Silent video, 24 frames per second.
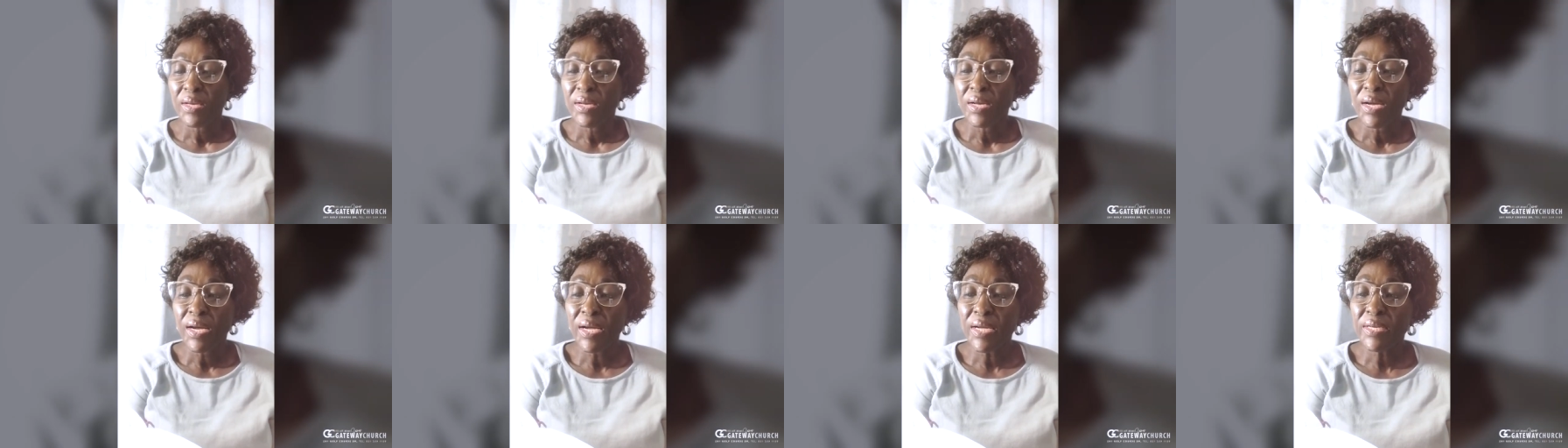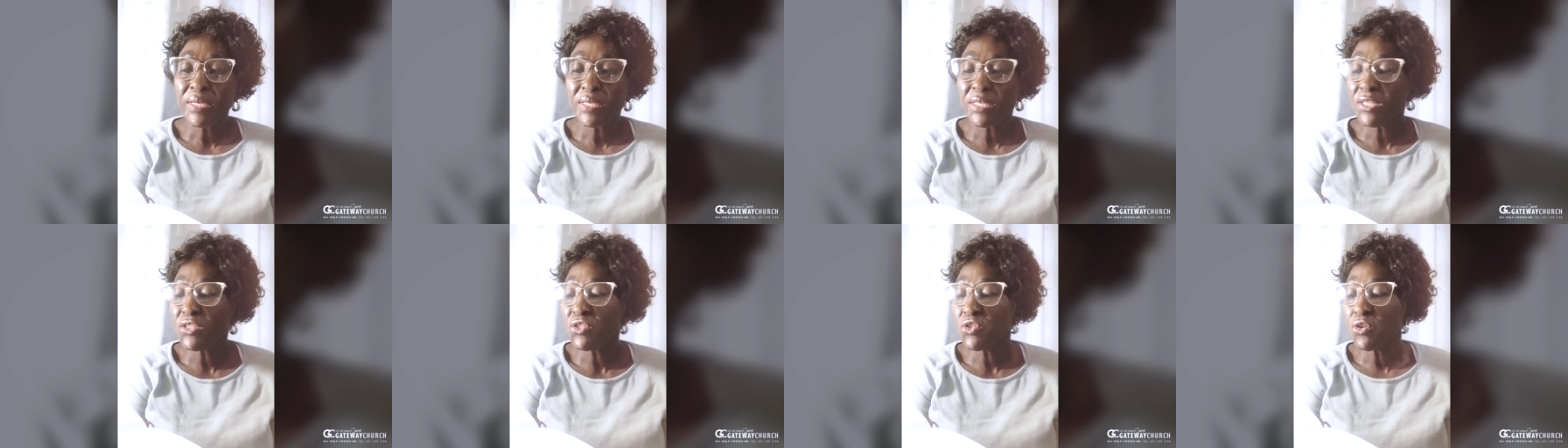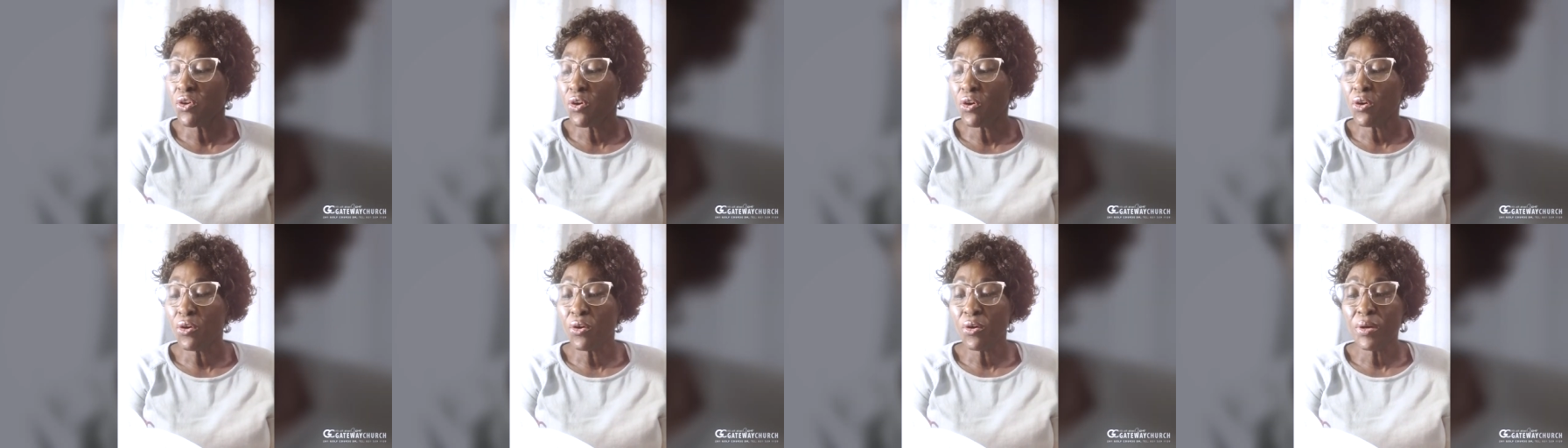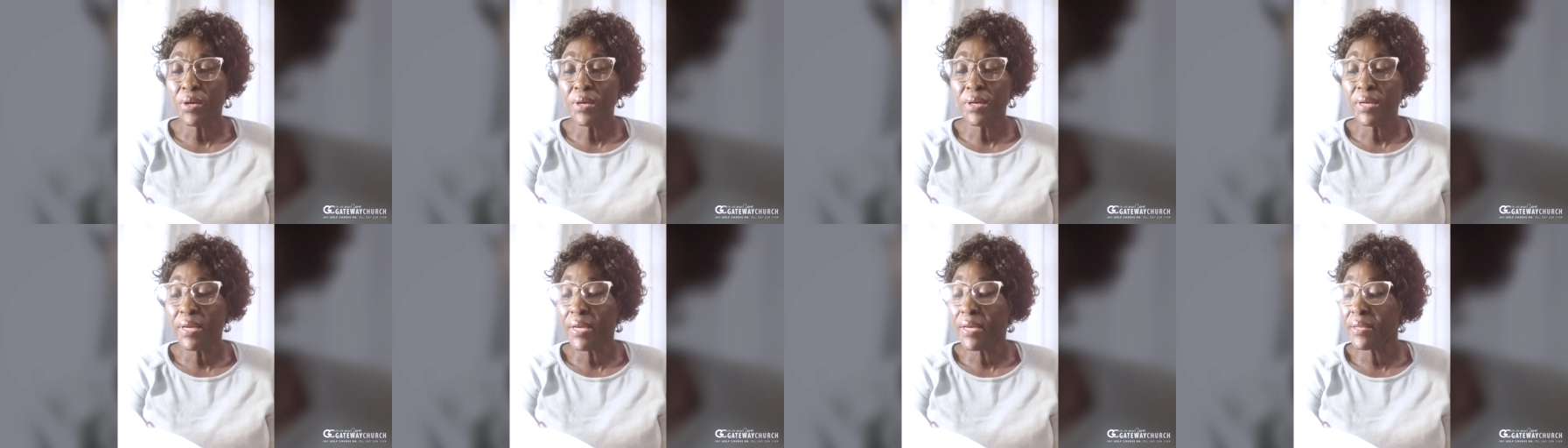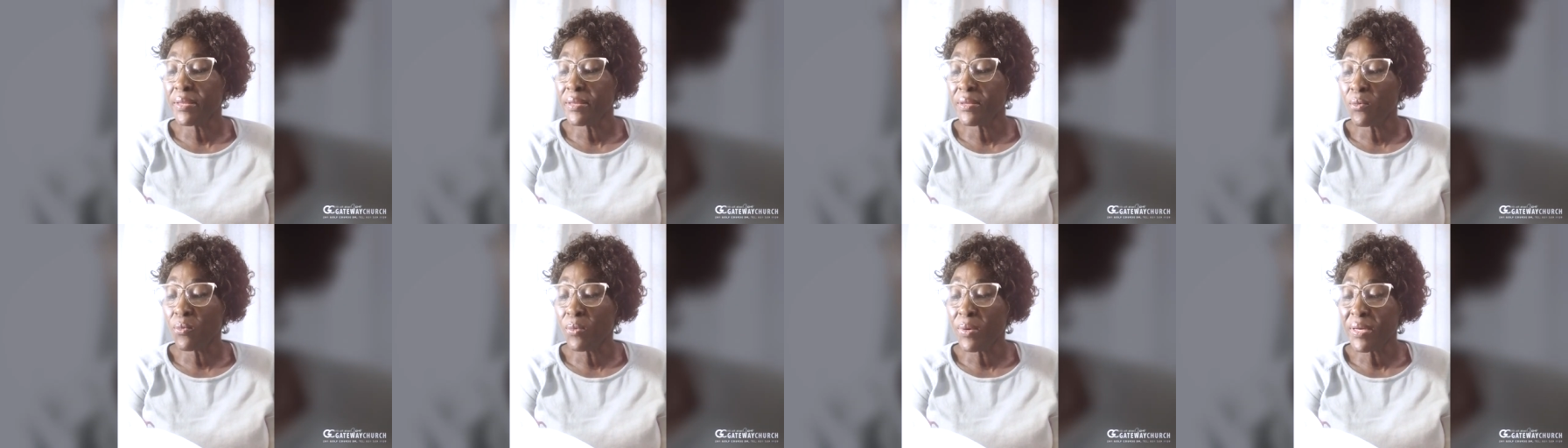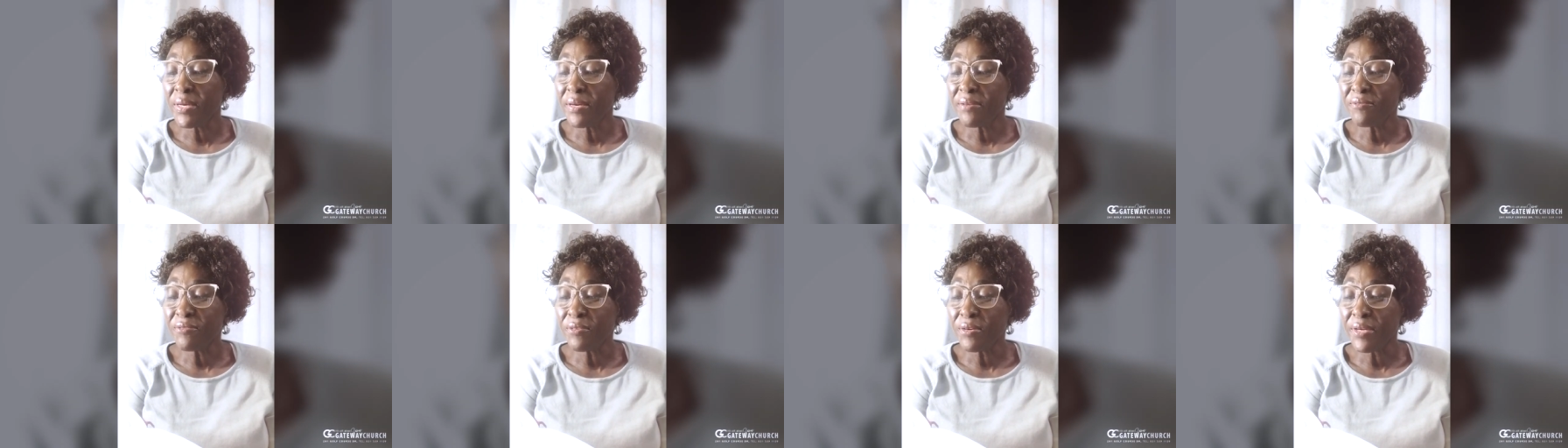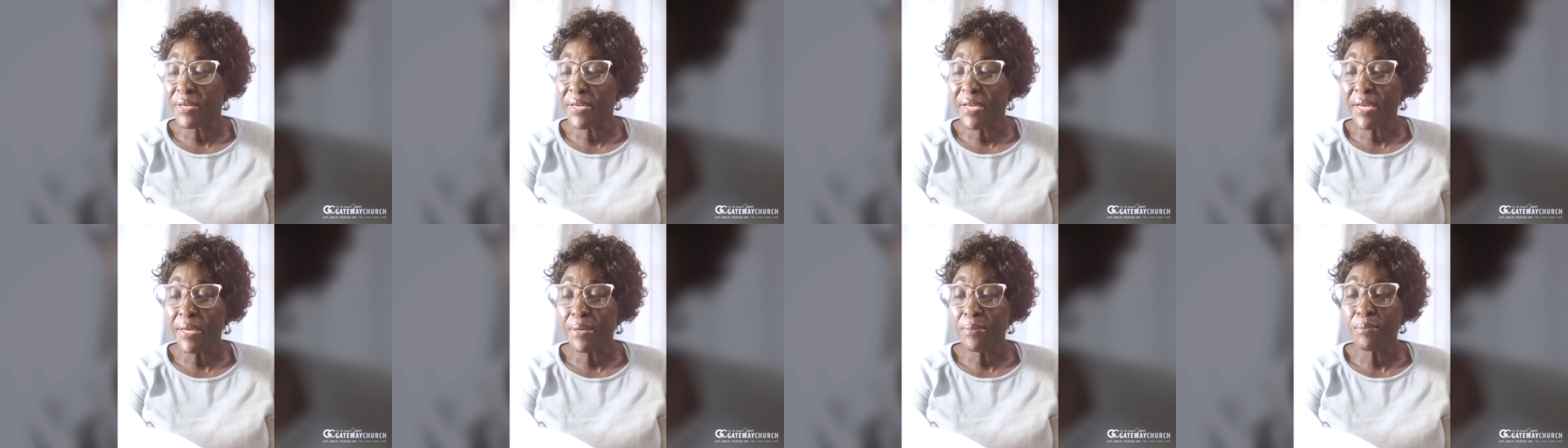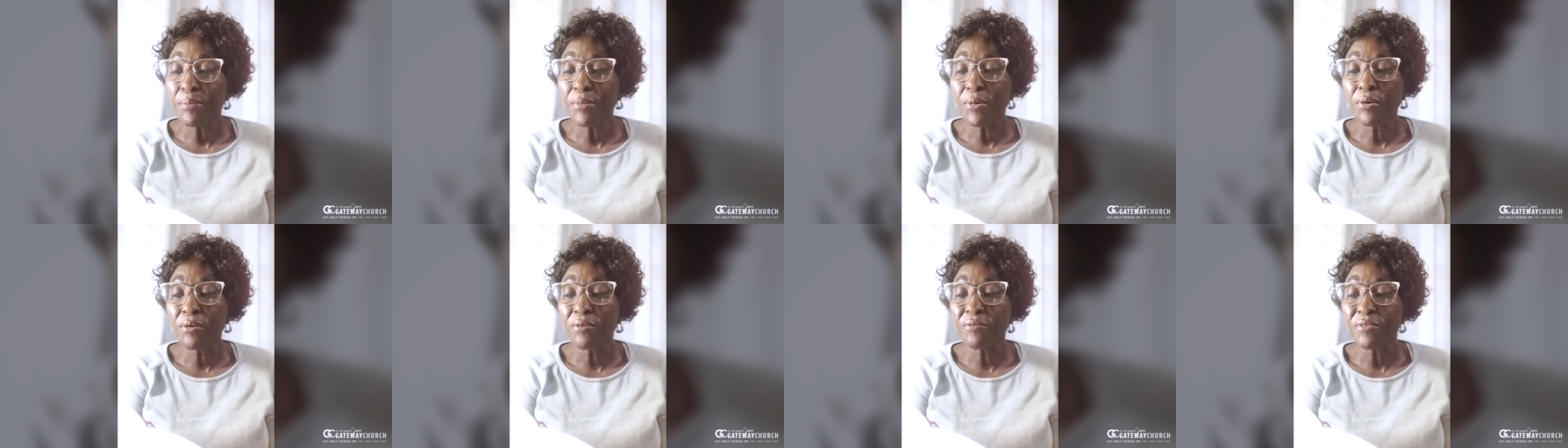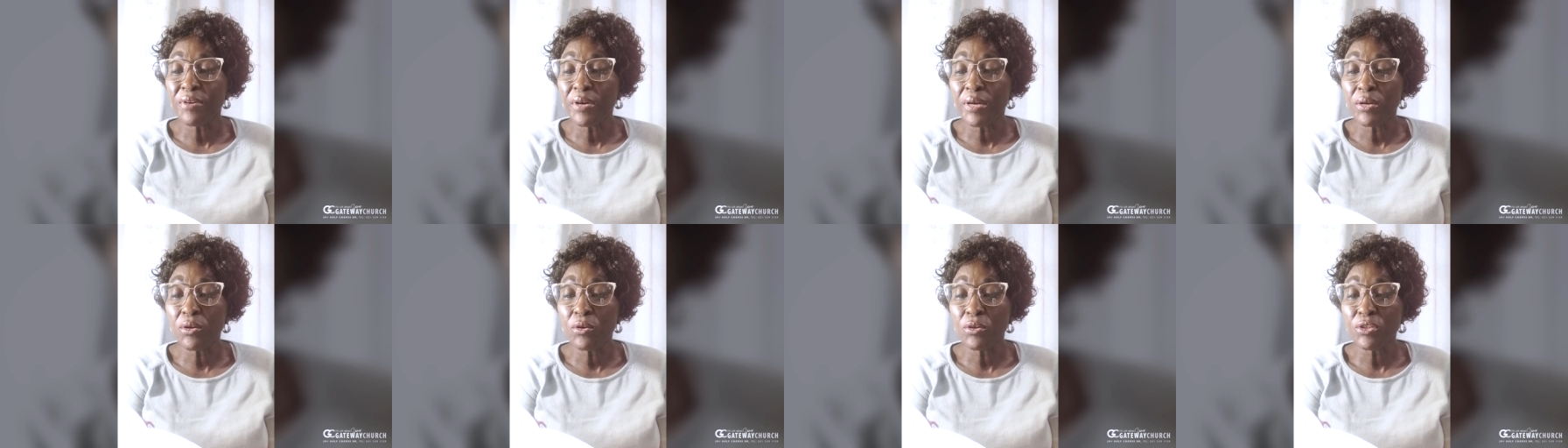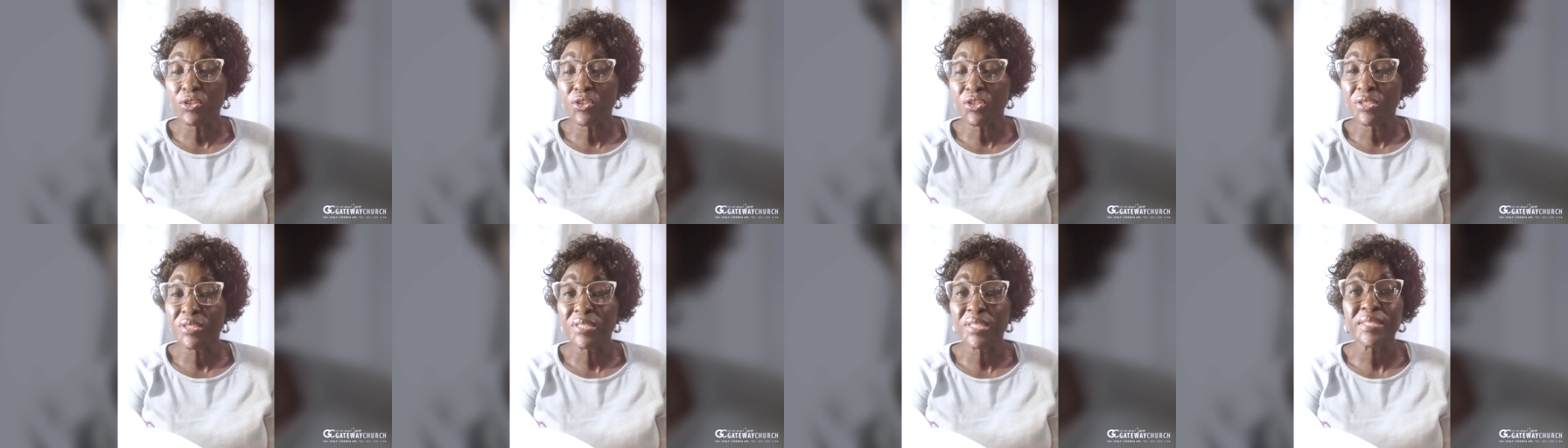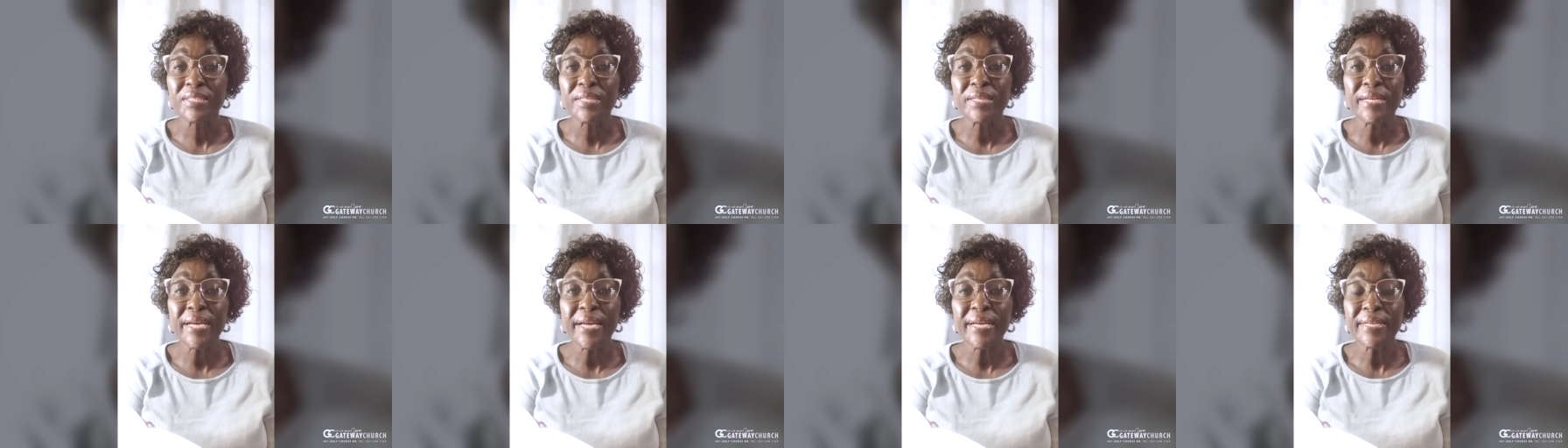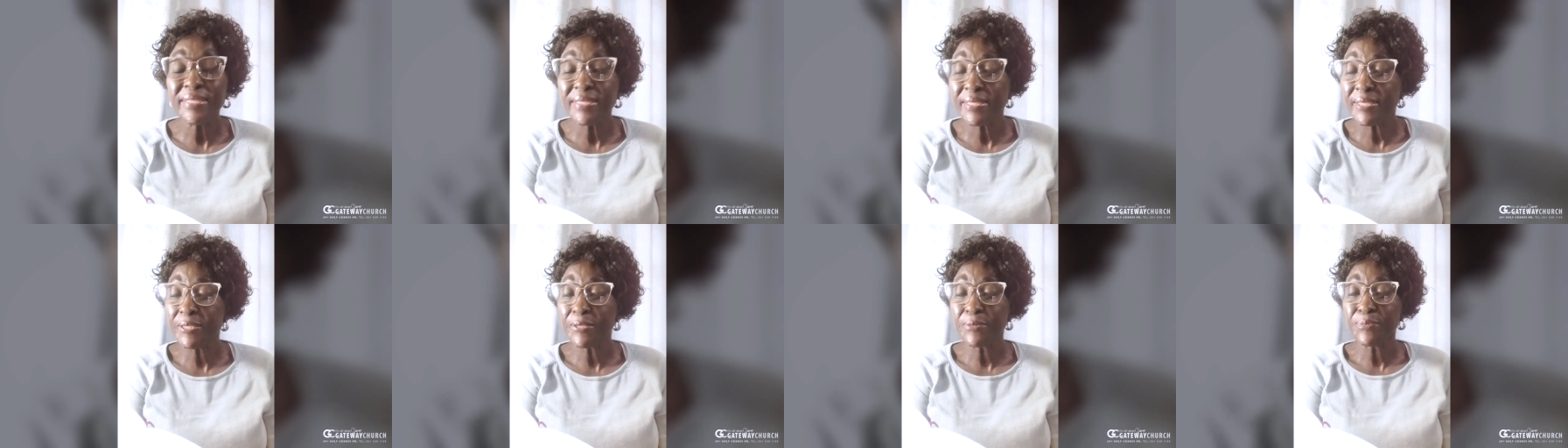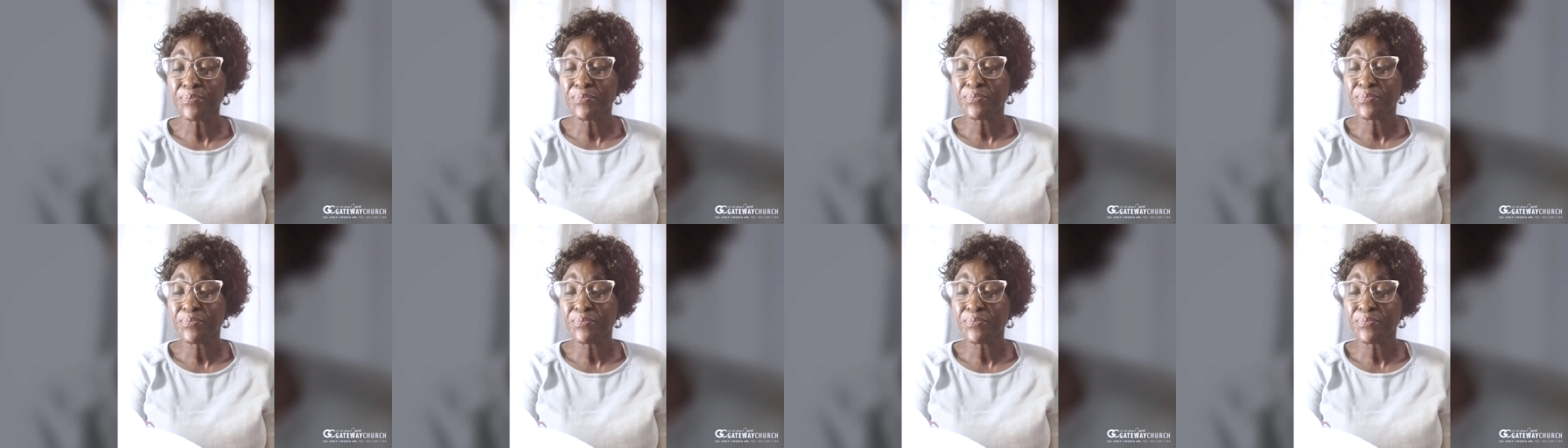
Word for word: I greet you all in the wonderful name of our Lord Jesus Christ.